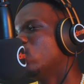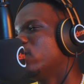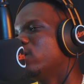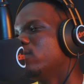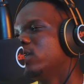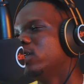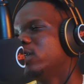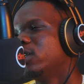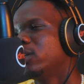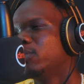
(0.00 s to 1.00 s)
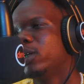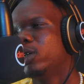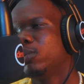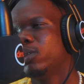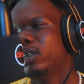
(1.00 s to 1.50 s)
or whatever, trying to make
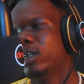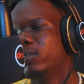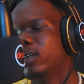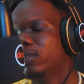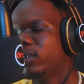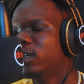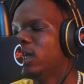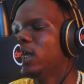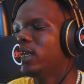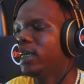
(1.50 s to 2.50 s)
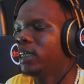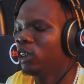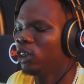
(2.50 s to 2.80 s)
your music and whatever. Like